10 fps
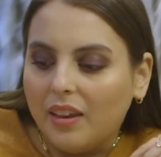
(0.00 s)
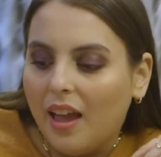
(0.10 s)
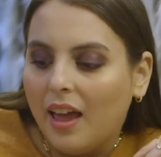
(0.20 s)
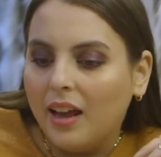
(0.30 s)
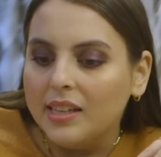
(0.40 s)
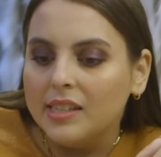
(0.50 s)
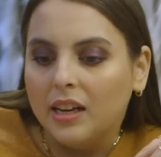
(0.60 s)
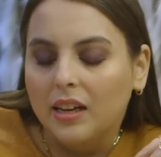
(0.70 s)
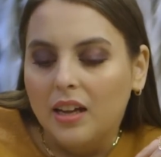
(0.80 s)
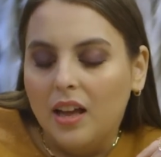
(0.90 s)
And I
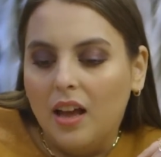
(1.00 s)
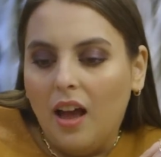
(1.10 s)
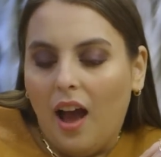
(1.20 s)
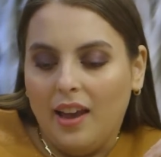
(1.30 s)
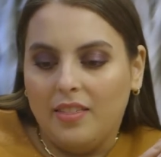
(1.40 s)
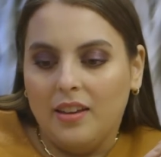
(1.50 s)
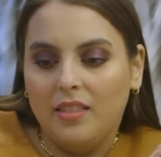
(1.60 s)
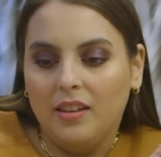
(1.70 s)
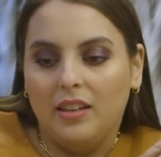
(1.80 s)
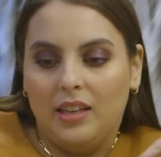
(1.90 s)
said, I think
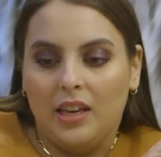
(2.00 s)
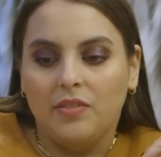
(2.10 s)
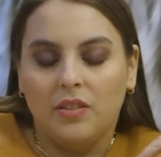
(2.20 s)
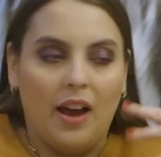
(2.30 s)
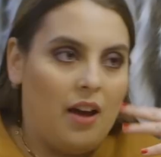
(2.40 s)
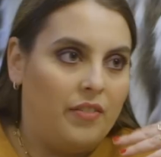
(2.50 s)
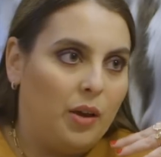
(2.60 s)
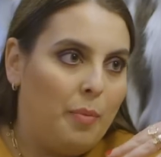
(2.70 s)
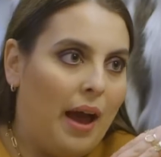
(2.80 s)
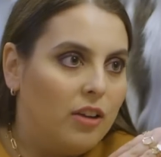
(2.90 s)
the gift of having a
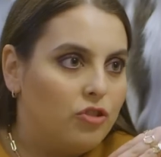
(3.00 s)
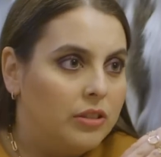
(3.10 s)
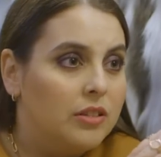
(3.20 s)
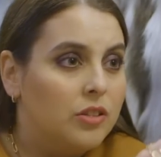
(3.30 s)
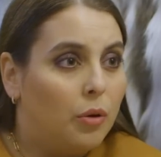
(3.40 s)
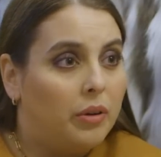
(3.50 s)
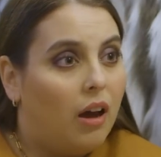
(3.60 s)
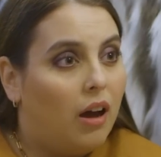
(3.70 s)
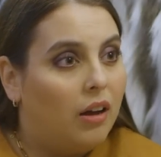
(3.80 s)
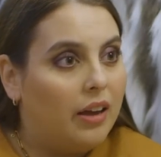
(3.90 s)
passion so
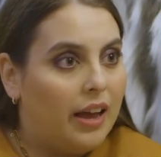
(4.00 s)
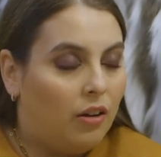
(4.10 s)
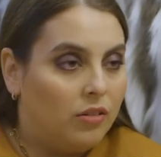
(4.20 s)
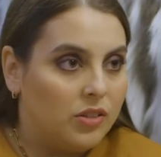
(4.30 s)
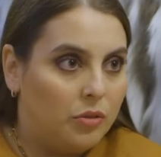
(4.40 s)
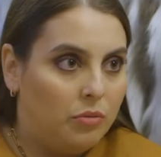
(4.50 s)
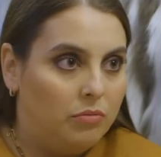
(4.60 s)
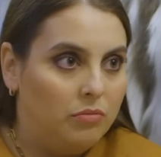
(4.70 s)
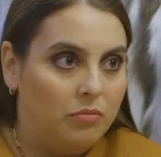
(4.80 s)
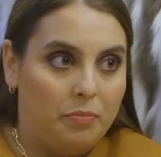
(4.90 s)
young and also
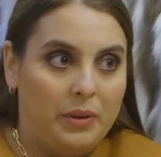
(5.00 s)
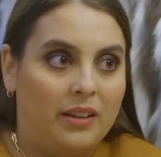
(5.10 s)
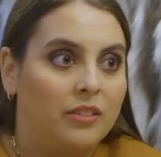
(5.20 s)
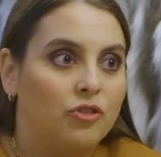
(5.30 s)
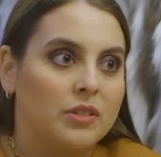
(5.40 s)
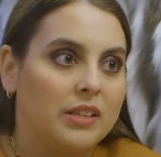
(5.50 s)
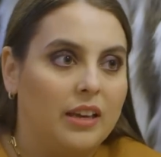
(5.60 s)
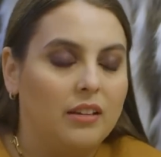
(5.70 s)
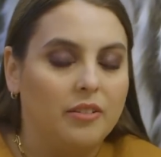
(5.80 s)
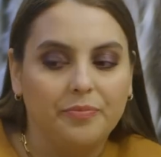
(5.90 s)
being just like